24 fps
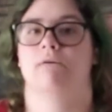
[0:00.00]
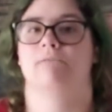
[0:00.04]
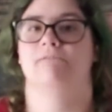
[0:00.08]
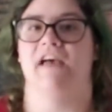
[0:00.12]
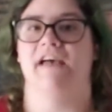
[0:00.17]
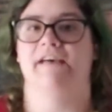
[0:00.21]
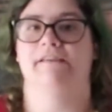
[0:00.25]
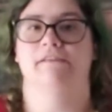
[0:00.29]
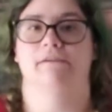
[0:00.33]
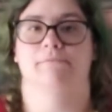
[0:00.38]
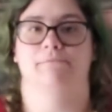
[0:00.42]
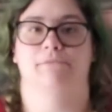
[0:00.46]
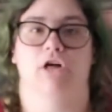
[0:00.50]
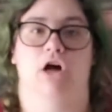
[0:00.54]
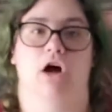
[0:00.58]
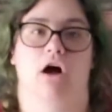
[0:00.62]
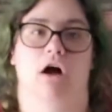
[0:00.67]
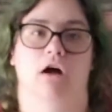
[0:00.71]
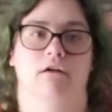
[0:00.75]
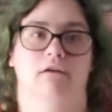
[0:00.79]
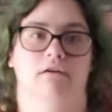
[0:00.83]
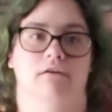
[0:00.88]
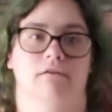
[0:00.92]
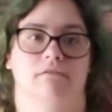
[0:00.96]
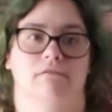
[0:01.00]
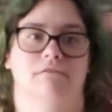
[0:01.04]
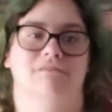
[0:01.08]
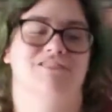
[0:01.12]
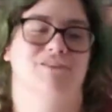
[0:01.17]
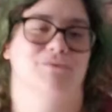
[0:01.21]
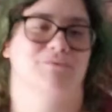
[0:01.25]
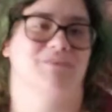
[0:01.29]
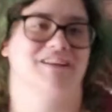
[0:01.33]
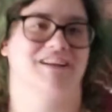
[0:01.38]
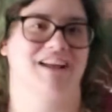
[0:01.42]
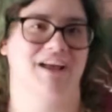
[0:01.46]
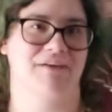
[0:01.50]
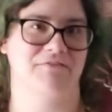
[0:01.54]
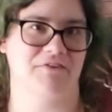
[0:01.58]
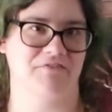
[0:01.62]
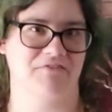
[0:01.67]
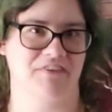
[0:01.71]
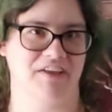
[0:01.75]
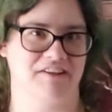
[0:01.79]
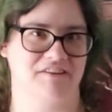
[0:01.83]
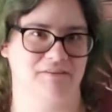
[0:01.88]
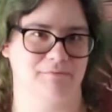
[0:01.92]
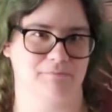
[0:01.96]
Fandom talk. So we're gonna have a
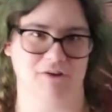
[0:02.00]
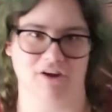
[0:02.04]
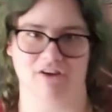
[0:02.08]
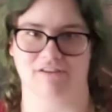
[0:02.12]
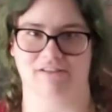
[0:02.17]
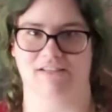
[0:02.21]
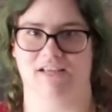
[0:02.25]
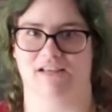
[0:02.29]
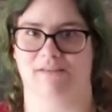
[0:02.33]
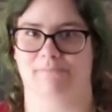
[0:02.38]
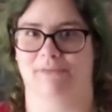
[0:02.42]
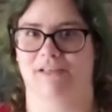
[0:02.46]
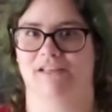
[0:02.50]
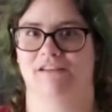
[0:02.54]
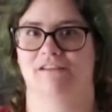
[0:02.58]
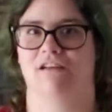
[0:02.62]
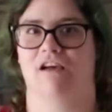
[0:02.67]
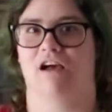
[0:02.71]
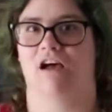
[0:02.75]
fandom talk segment.